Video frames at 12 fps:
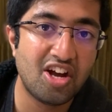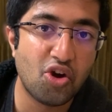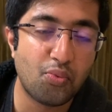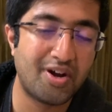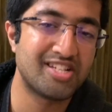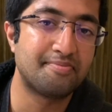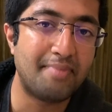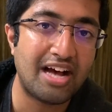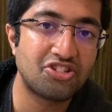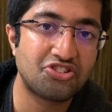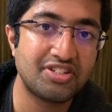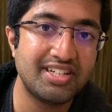whereas
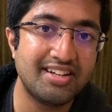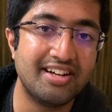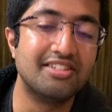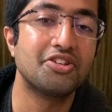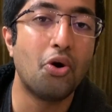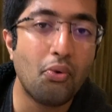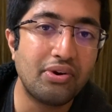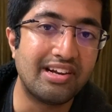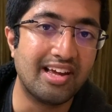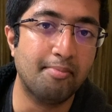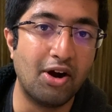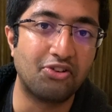mastery is only
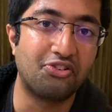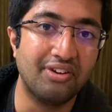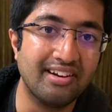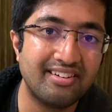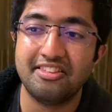about grit.